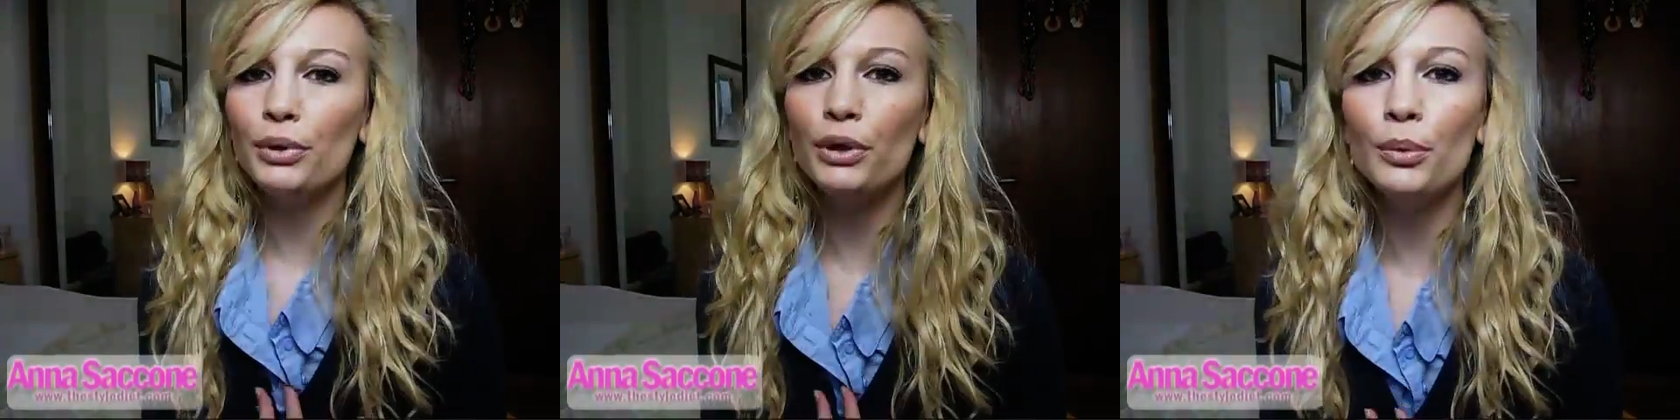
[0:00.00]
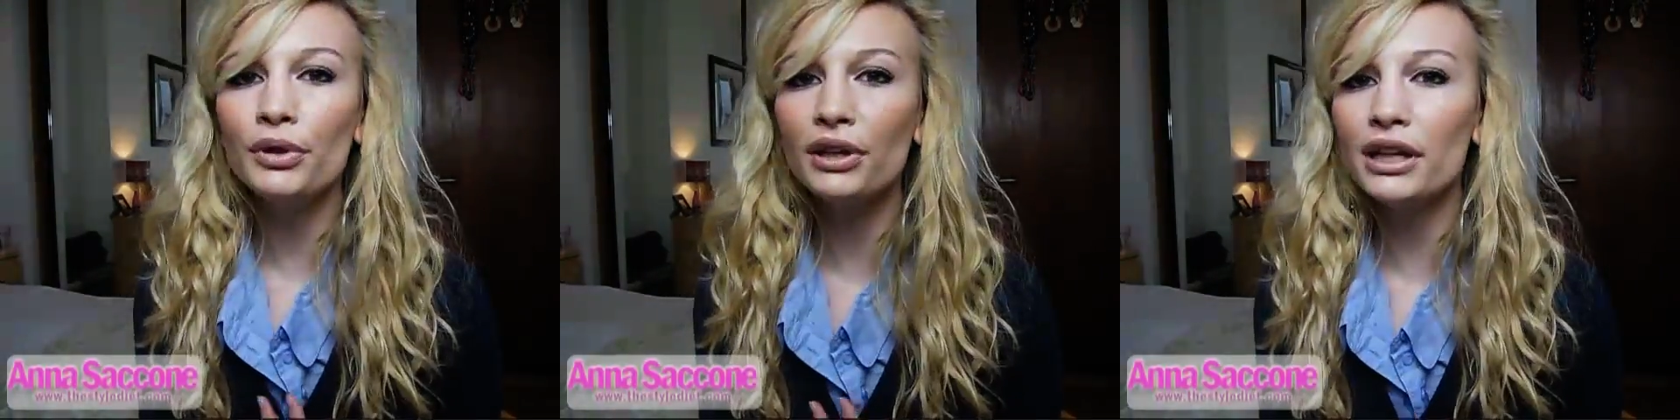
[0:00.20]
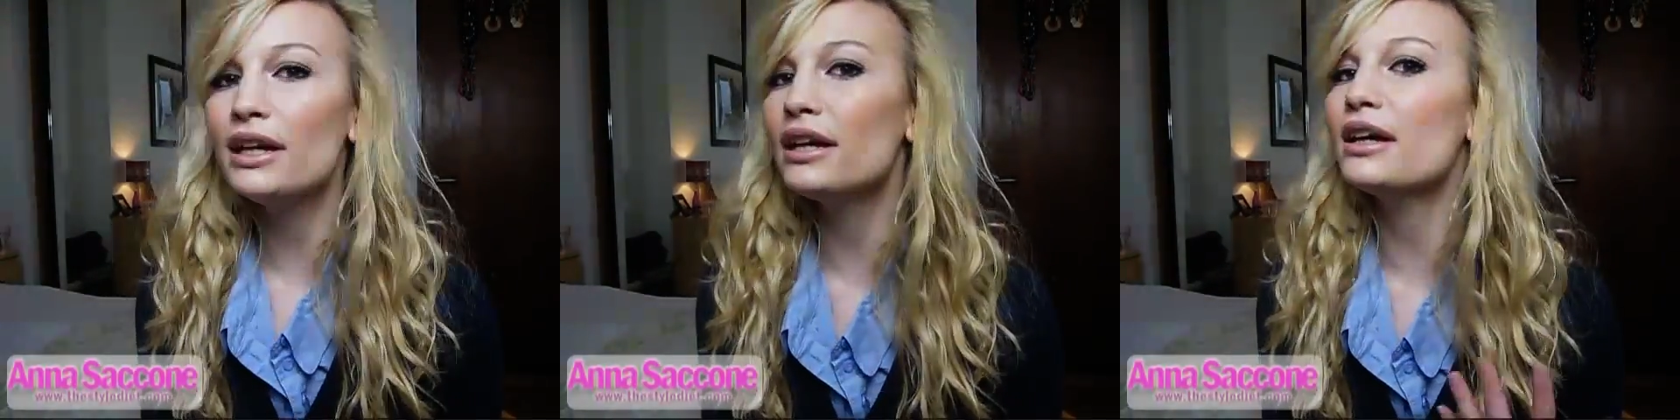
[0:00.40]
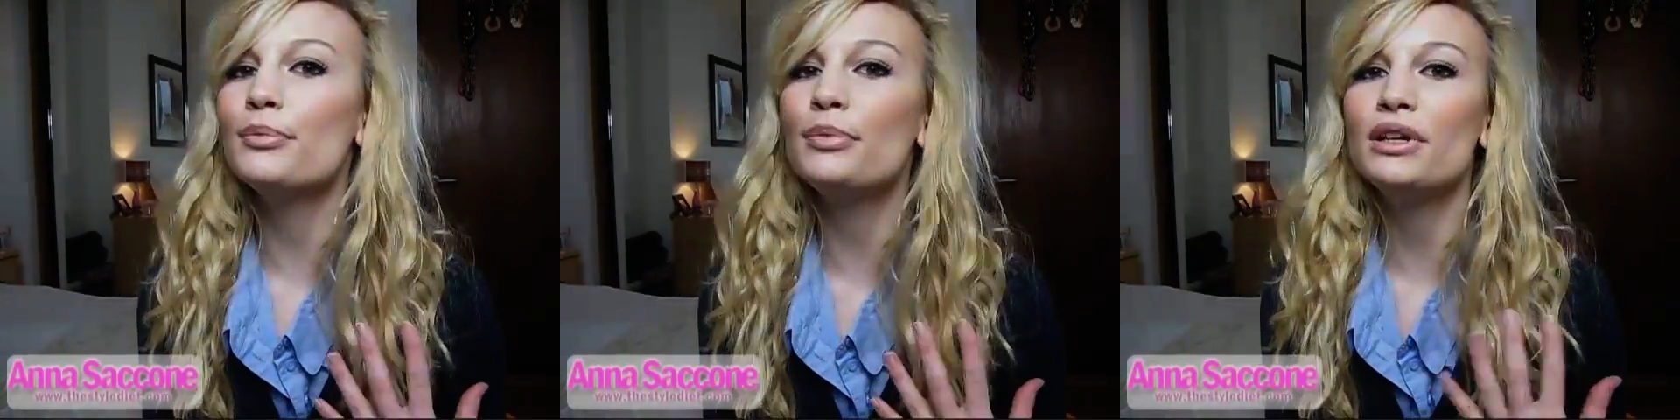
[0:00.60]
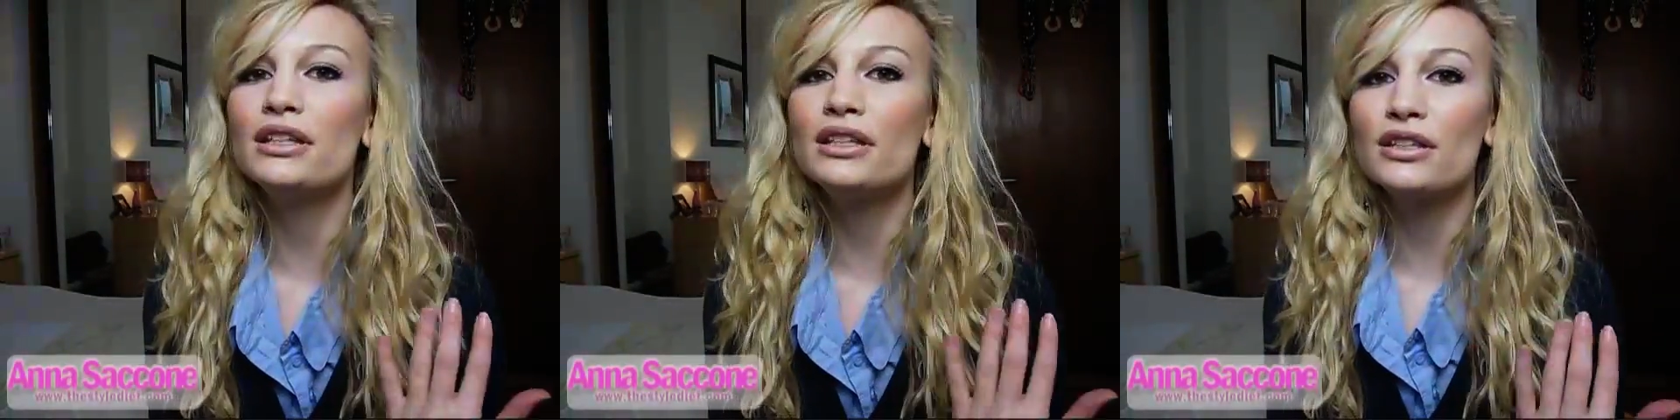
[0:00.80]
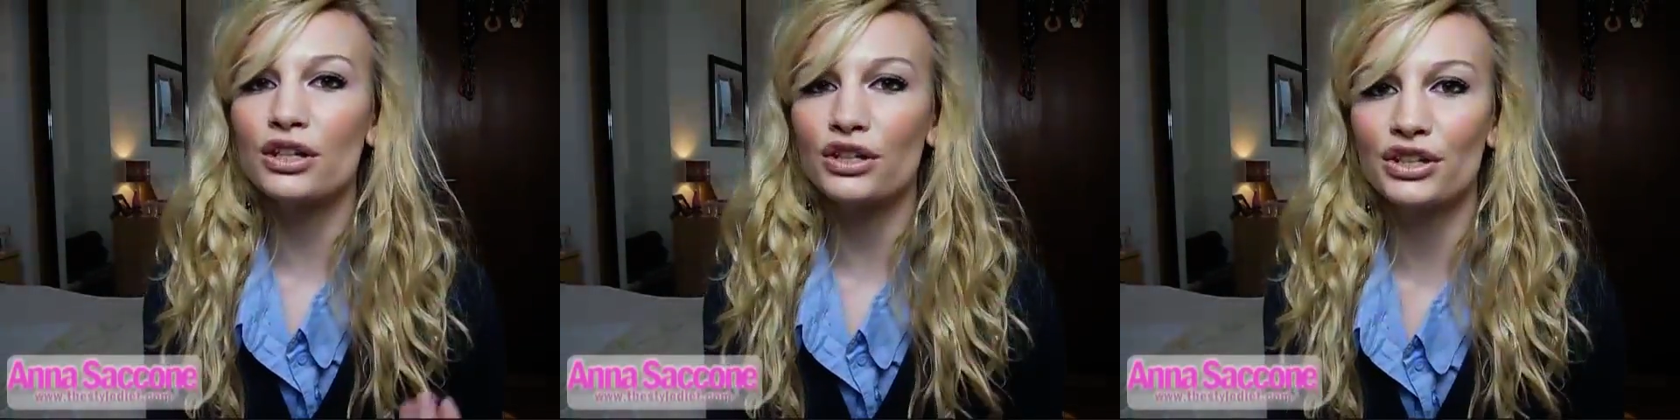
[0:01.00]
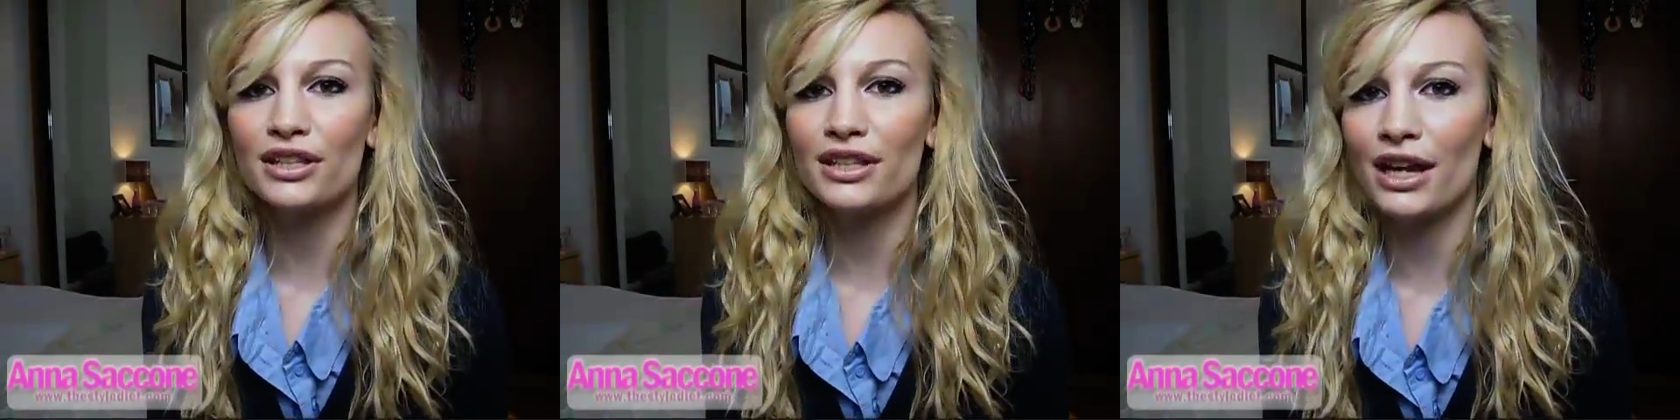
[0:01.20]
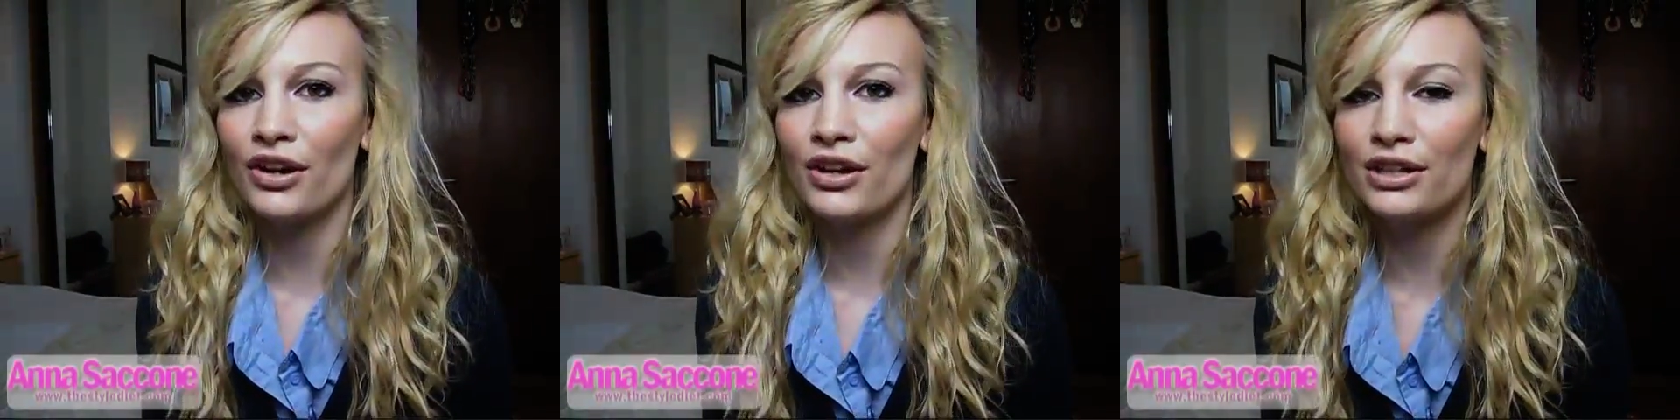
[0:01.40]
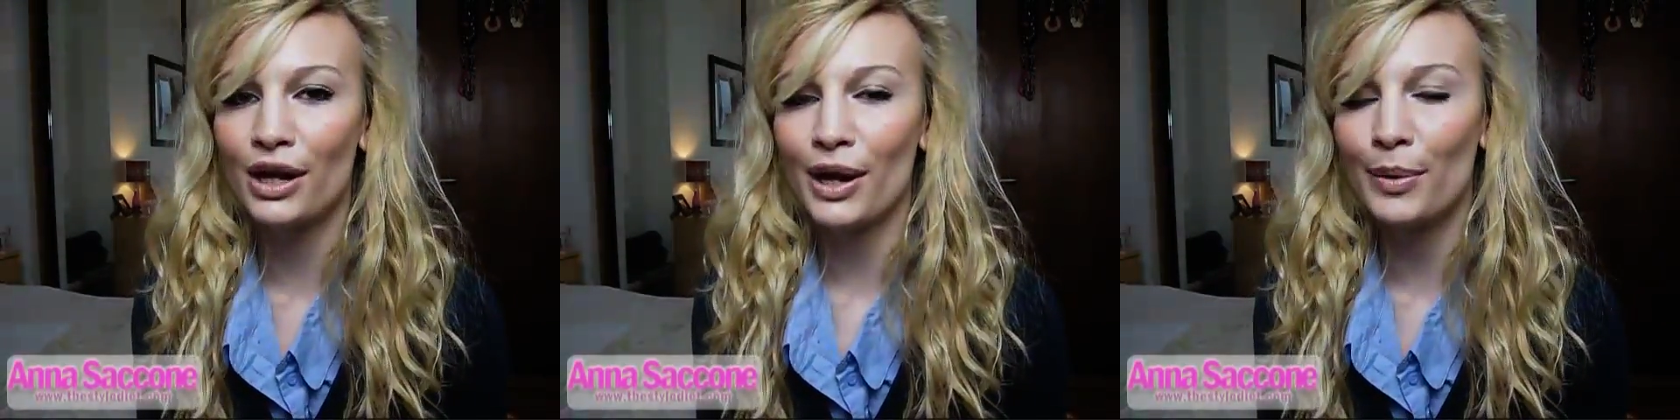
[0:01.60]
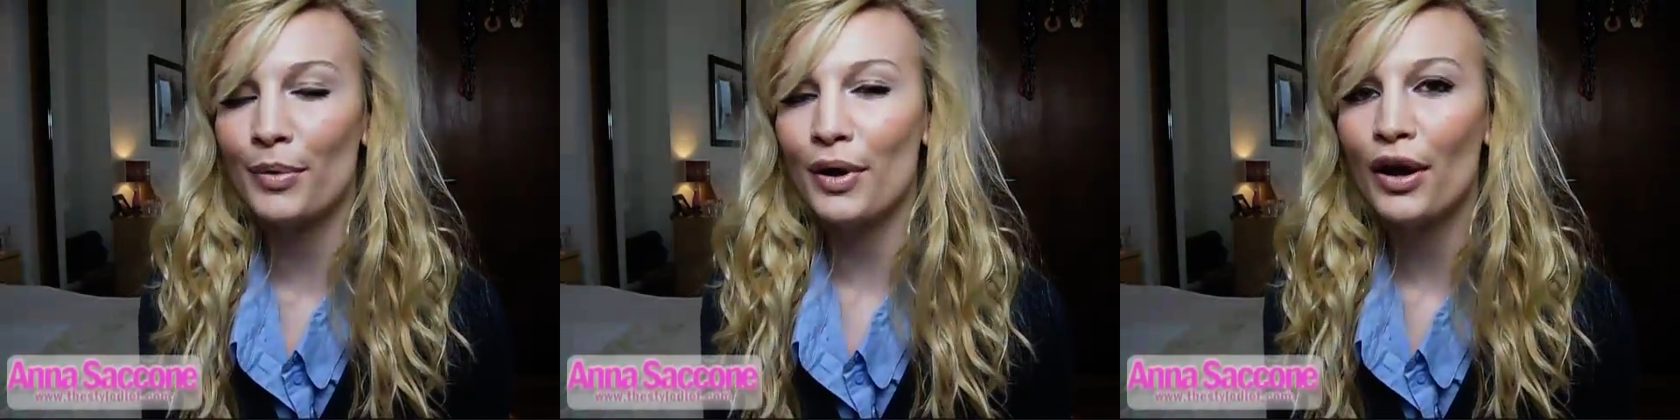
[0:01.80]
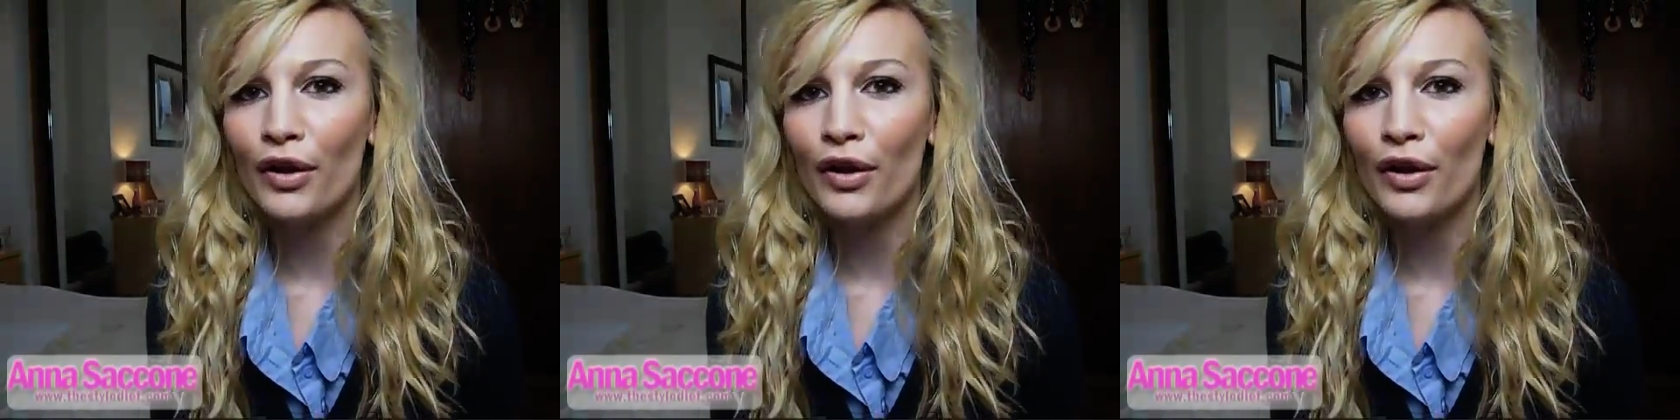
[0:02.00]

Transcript: Puberty can be such a scary time.